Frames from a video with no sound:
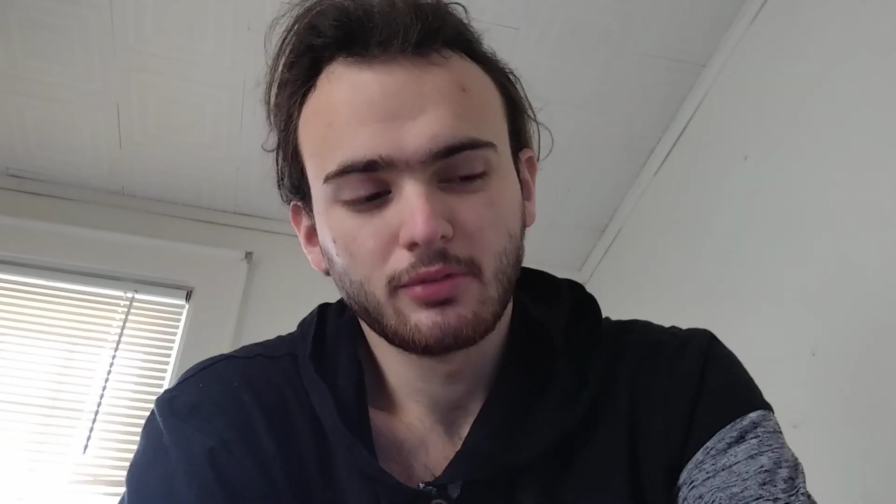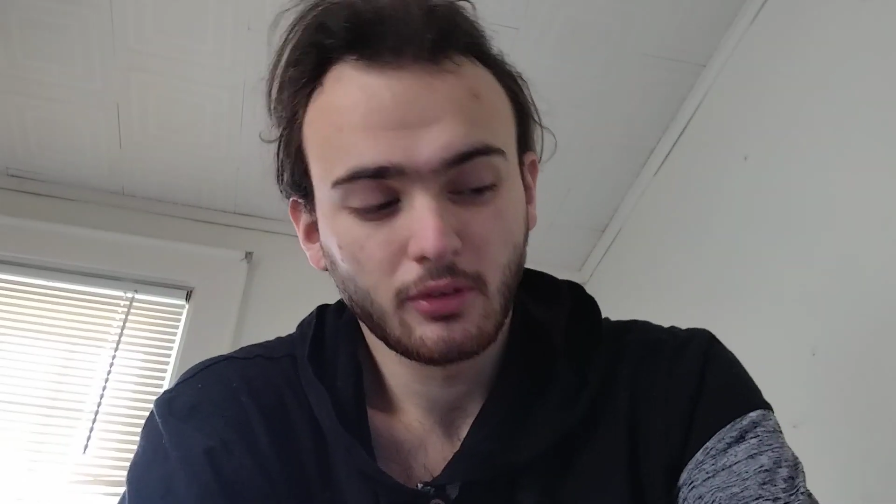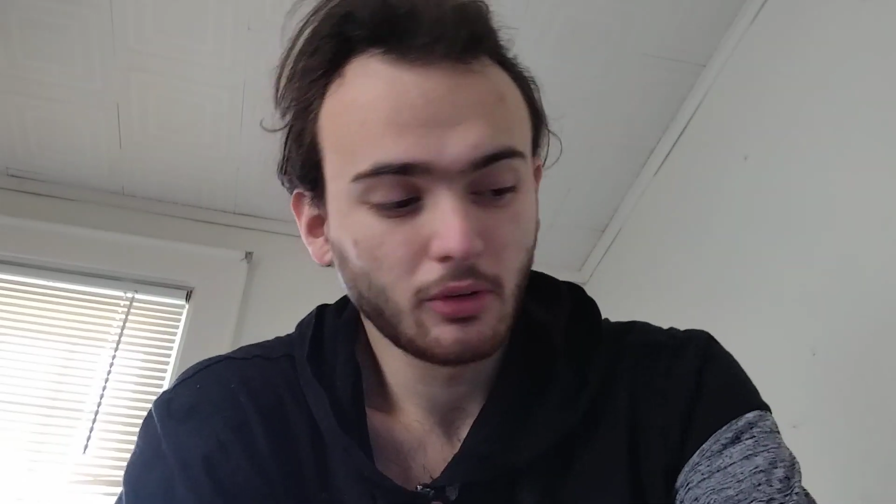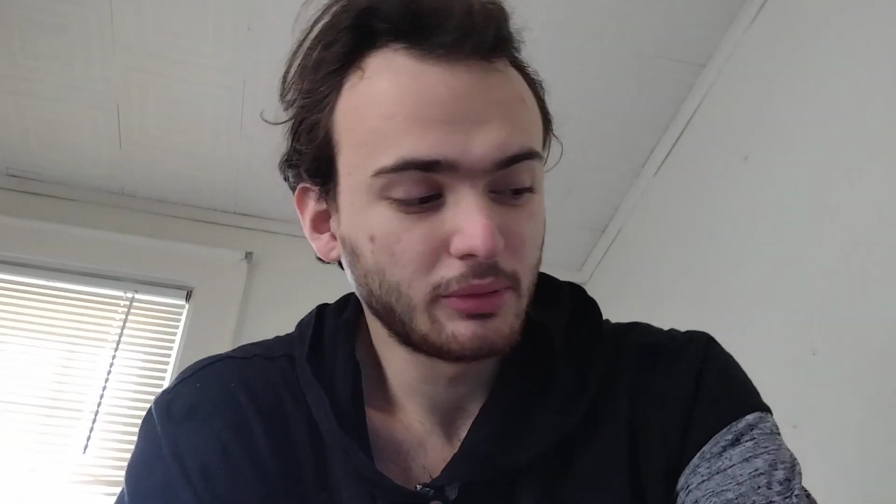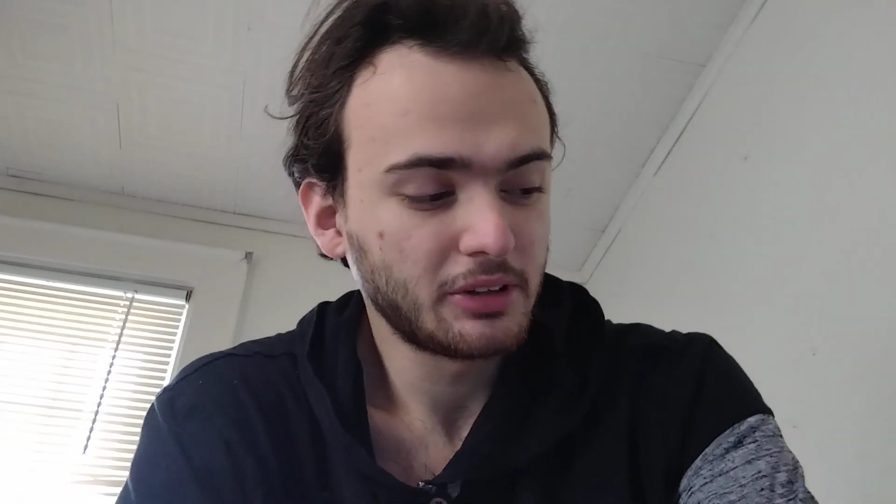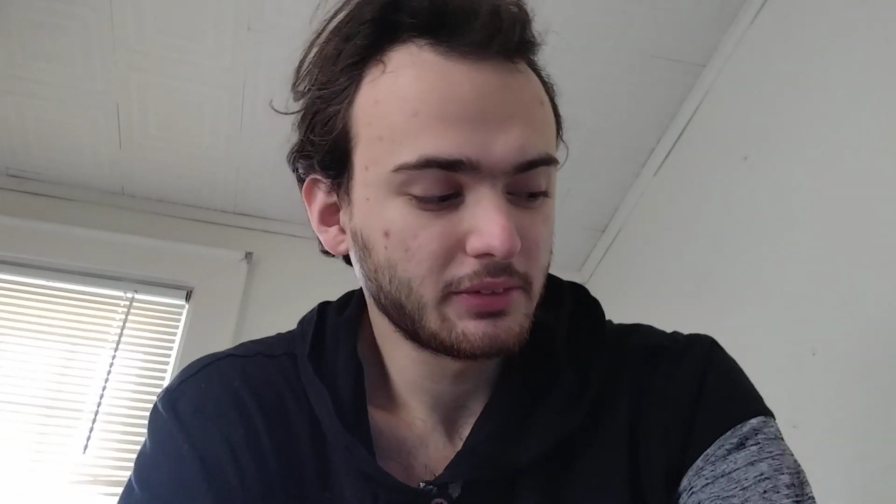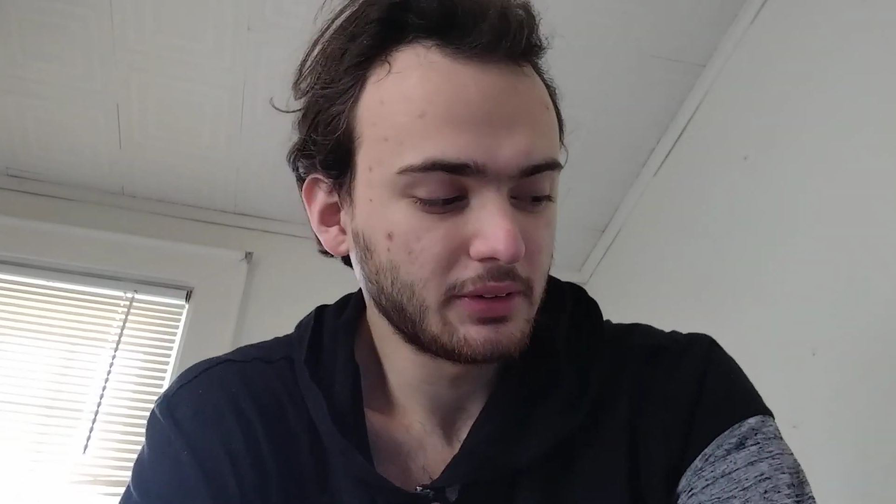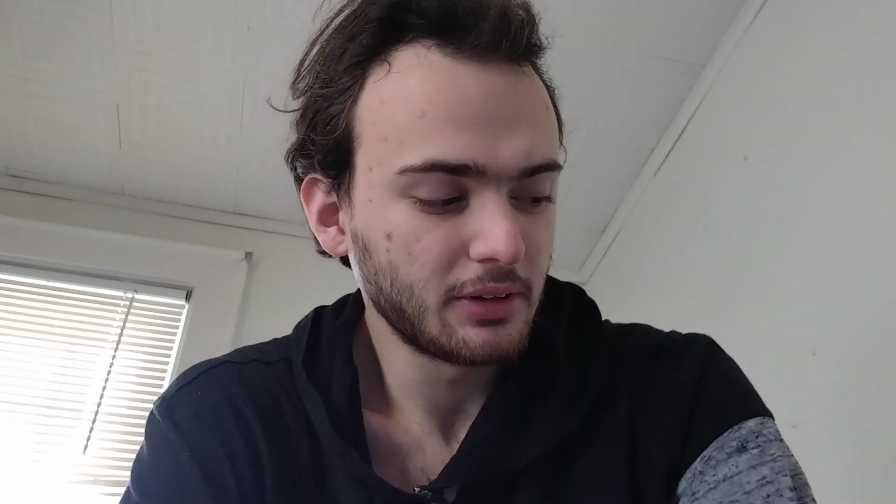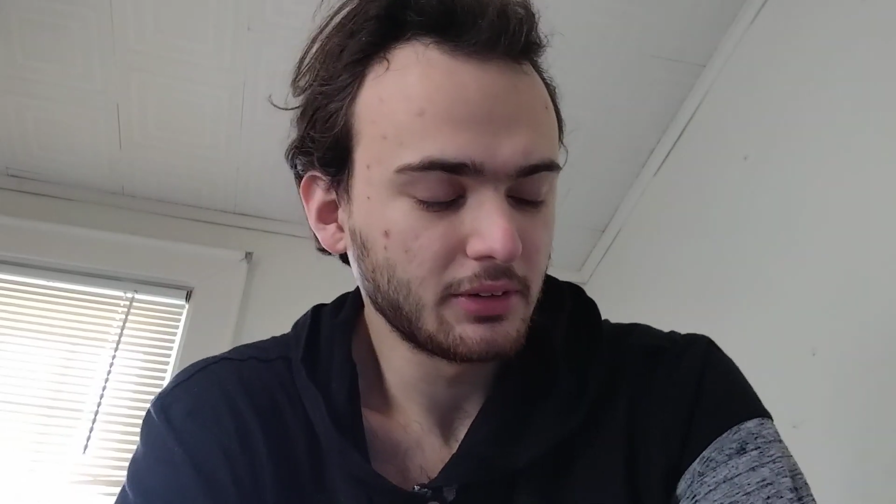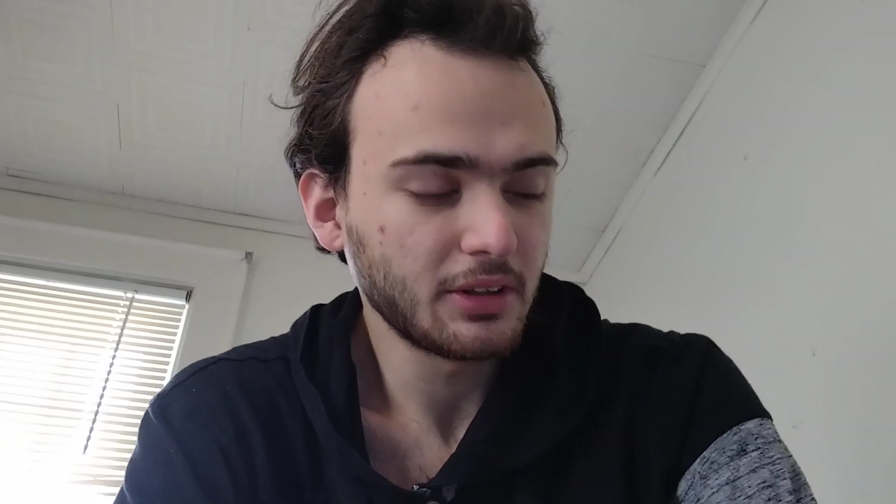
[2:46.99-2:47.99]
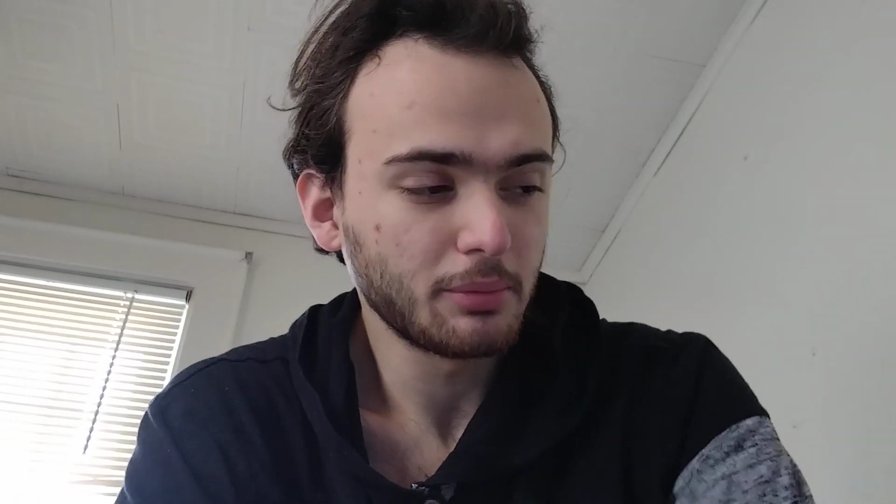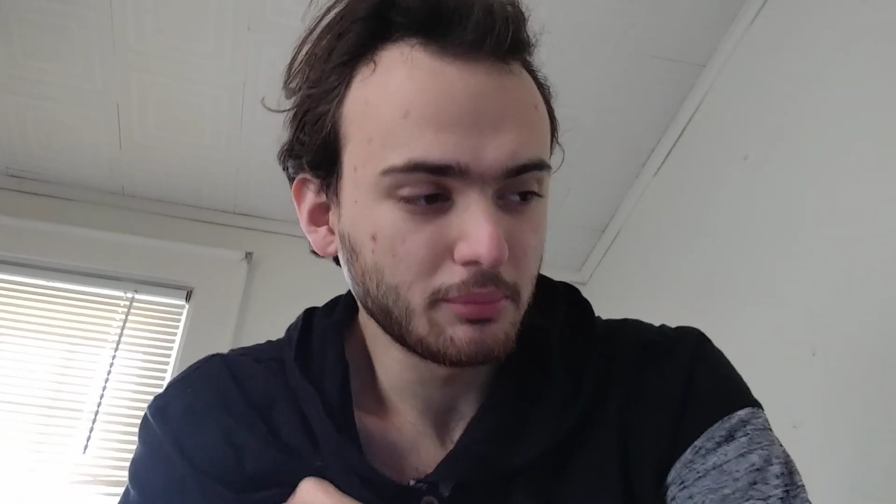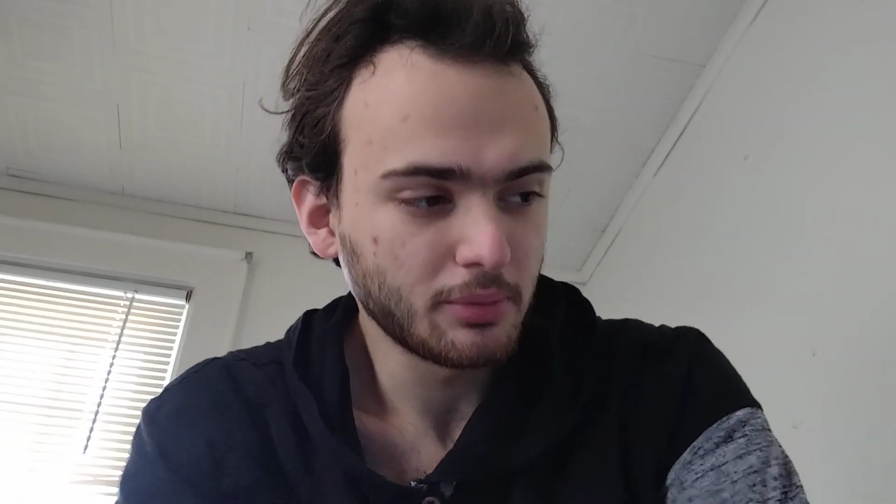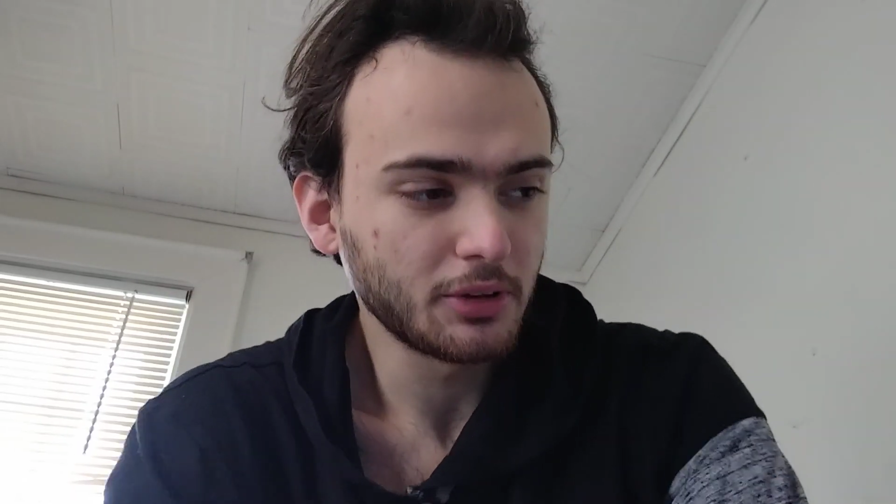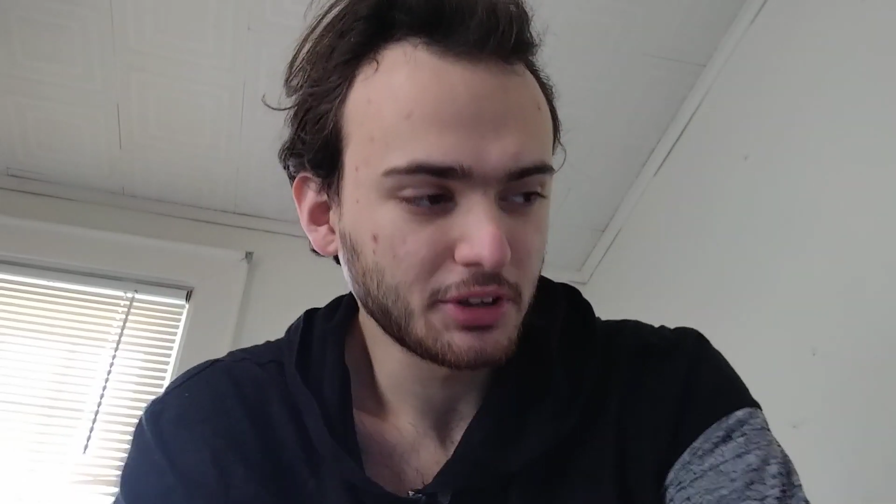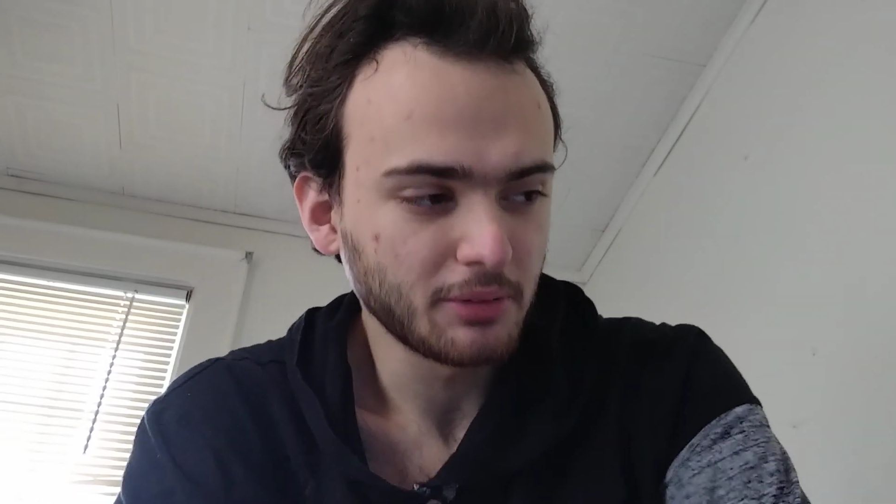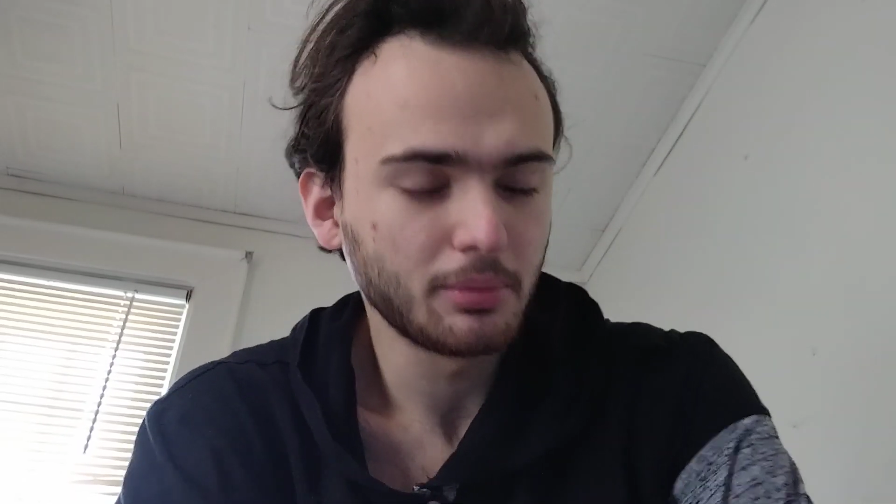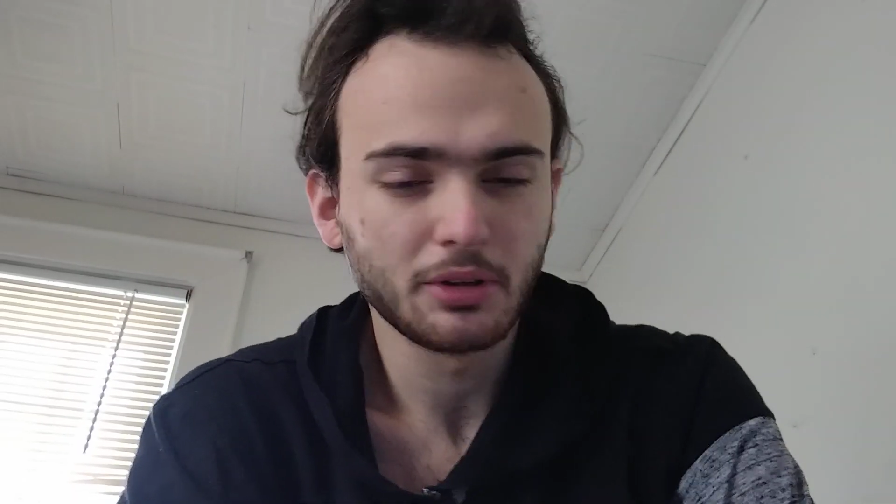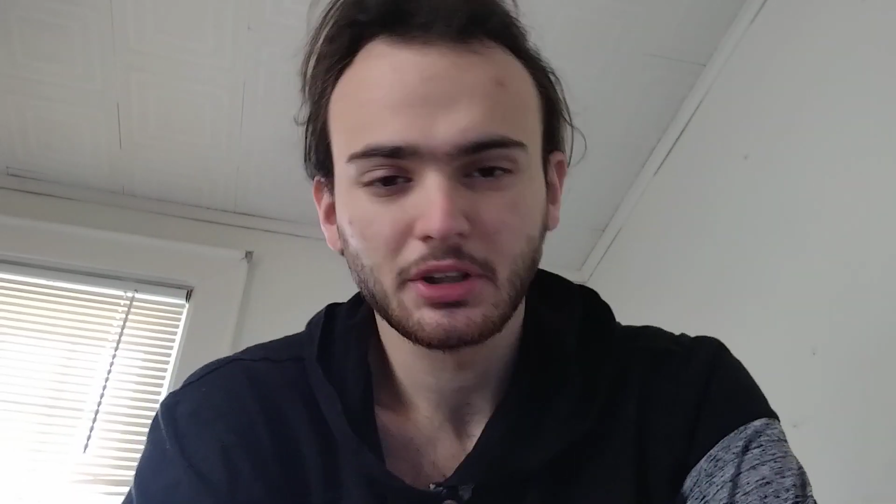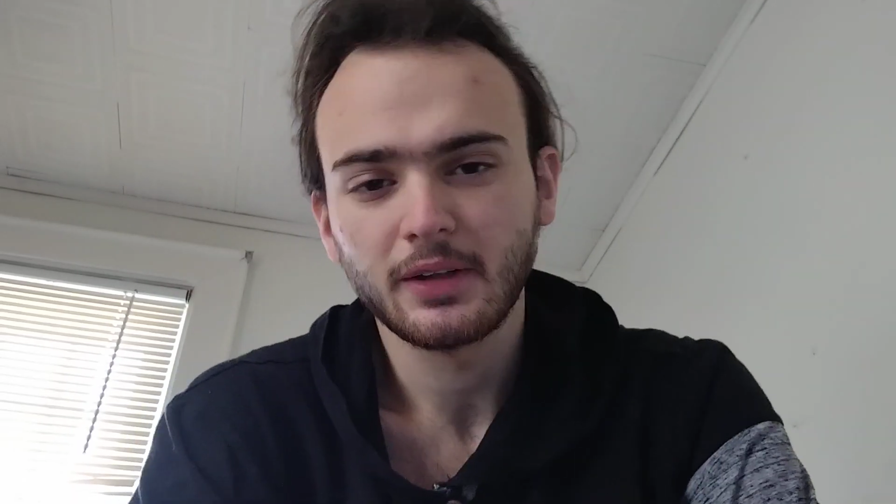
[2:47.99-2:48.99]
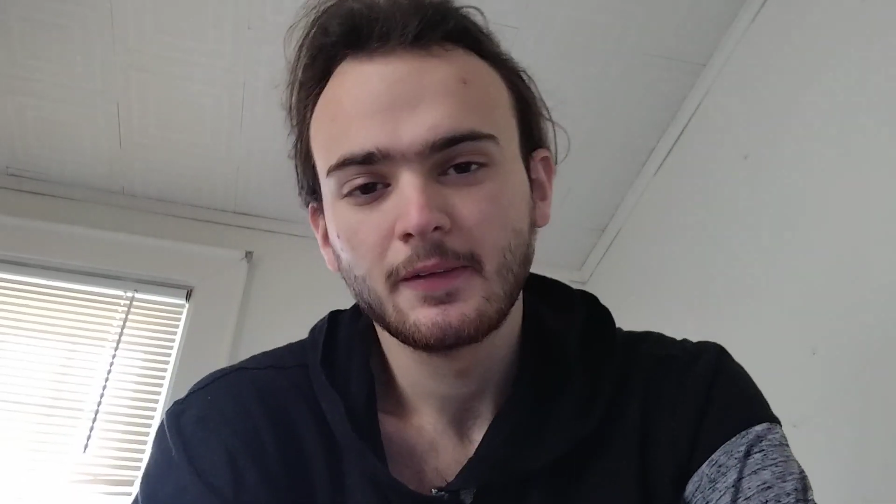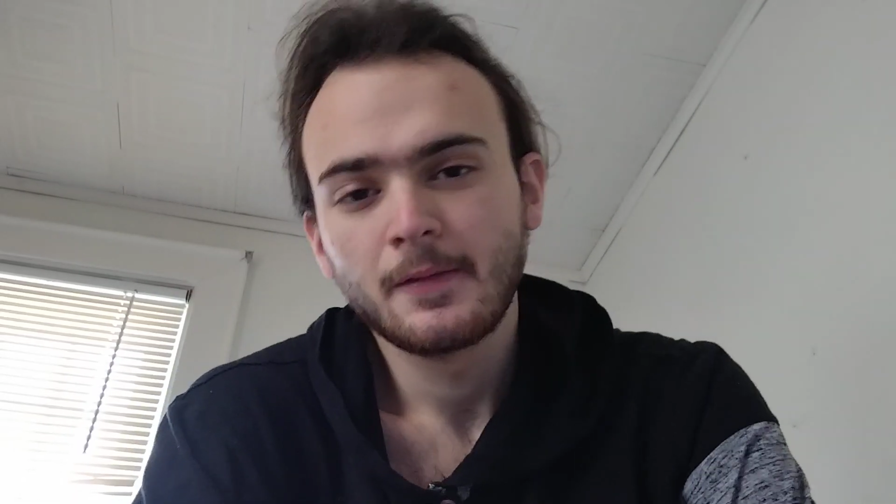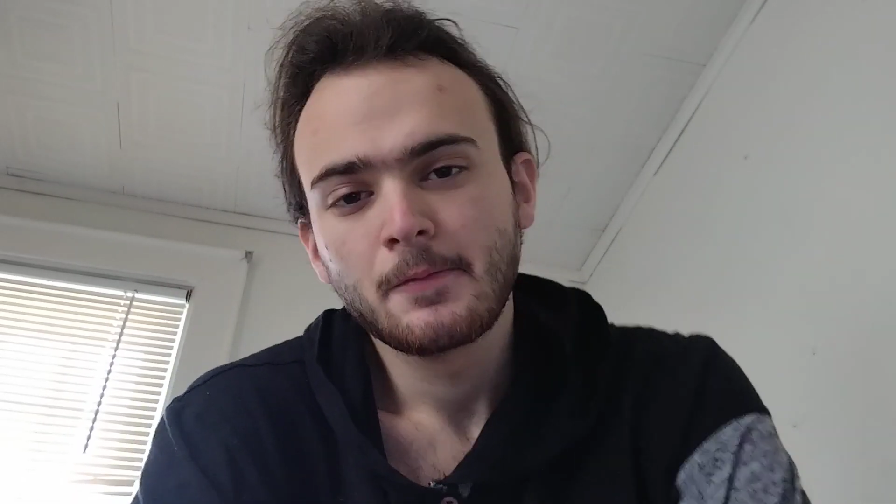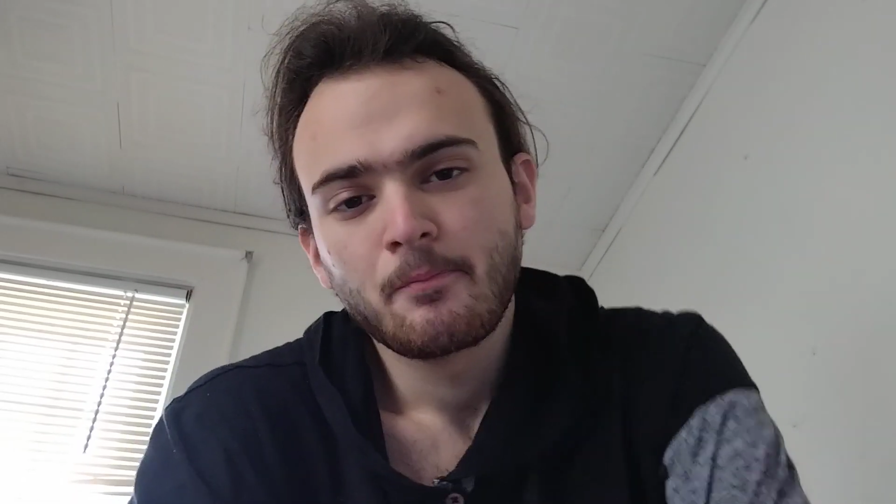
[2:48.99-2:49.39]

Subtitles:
for almost 3 years I've been pushing and pushing.